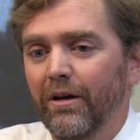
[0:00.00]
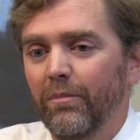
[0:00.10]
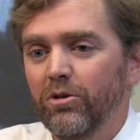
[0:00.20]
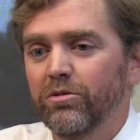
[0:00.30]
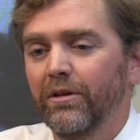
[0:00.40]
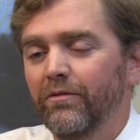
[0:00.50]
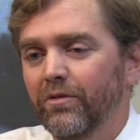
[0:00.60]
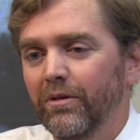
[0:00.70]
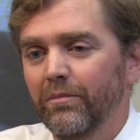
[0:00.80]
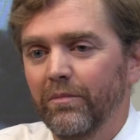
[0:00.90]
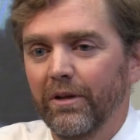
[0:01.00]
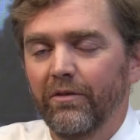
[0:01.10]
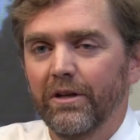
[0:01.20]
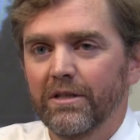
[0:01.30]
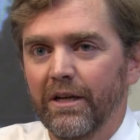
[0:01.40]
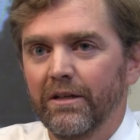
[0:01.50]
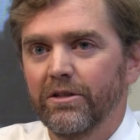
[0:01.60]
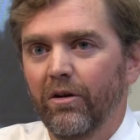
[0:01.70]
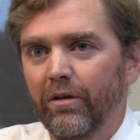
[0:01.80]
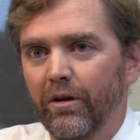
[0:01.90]
mostly from living in San
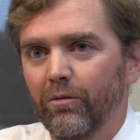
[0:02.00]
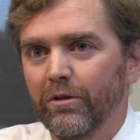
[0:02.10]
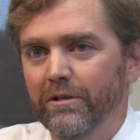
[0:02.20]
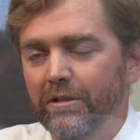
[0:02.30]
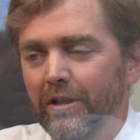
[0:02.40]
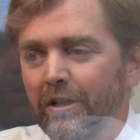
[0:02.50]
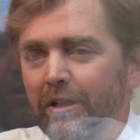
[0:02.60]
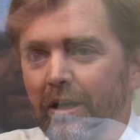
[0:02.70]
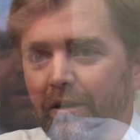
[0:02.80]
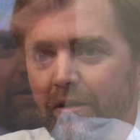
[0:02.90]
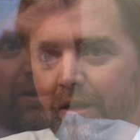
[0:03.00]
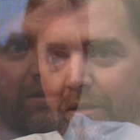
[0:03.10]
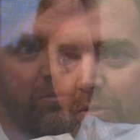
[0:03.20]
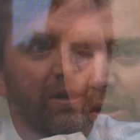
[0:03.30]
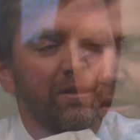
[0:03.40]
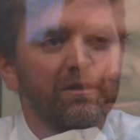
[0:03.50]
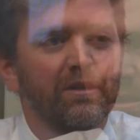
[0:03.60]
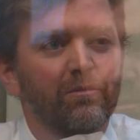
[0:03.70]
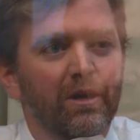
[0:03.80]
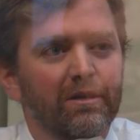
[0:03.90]
Antonio, which I think
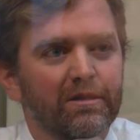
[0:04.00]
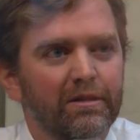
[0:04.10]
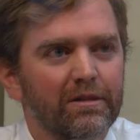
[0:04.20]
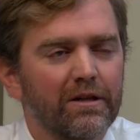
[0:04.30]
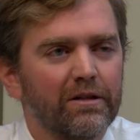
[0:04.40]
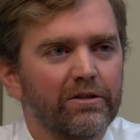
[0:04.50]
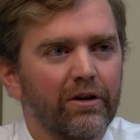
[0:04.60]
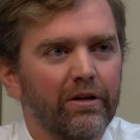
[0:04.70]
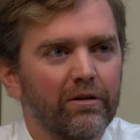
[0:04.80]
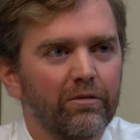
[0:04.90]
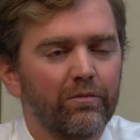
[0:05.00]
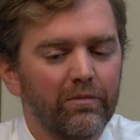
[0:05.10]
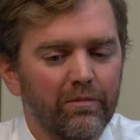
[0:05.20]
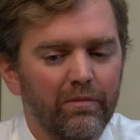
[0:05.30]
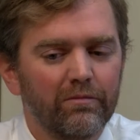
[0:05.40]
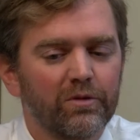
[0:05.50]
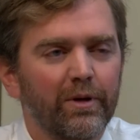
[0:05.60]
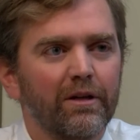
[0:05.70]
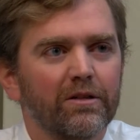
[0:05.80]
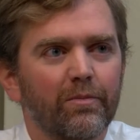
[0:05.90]
practicing medicine in San Antonio,
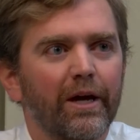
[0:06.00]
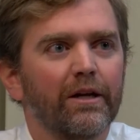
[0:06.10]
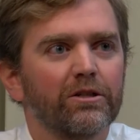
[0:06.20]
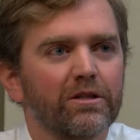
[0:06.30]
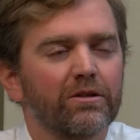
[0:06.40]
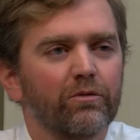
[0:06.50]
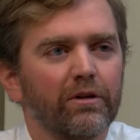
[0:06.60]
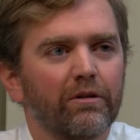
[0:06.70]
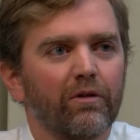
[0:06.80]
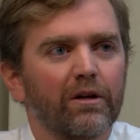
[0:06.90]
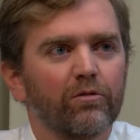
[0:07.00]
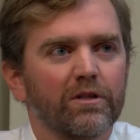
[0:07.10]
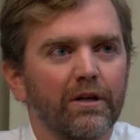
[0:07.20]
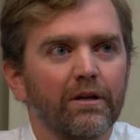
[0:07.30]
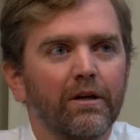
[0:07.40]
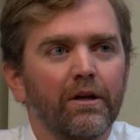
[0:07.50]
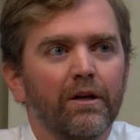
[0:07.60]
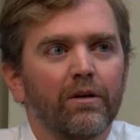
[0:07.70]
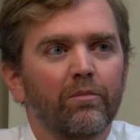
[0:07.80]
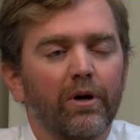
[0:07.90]
speaking Spanish is really a requisite.
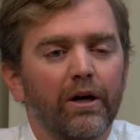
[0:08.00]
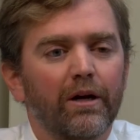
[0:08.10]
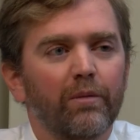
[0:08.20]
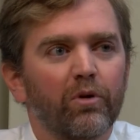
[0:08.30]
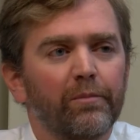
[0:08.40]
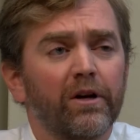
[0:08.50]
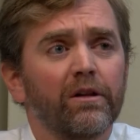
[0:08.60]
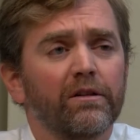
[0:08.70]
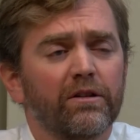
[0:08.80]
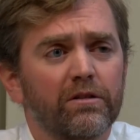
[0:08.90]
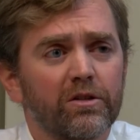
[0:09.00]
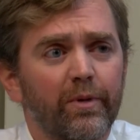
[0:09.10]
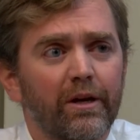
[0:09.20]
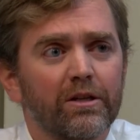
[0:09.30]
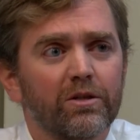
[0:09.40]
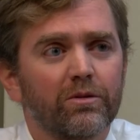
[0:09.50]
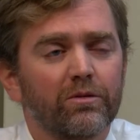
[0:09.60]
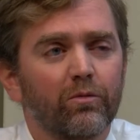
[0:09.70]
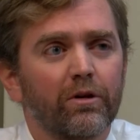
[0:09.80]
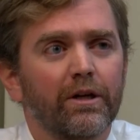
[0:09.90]
But I primarily learned Spanish
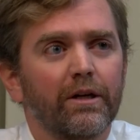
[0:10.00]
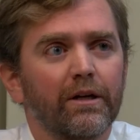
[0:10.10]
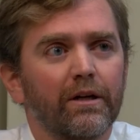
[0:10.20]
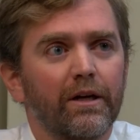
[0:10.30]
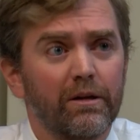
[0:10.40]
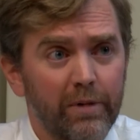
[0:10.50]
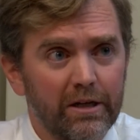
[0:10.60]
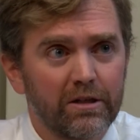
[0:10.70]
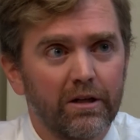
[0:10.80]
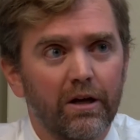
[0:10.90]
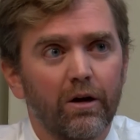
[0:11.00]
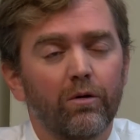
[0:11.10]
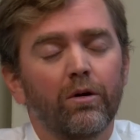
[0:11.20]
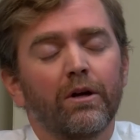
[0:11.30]
working in Mexico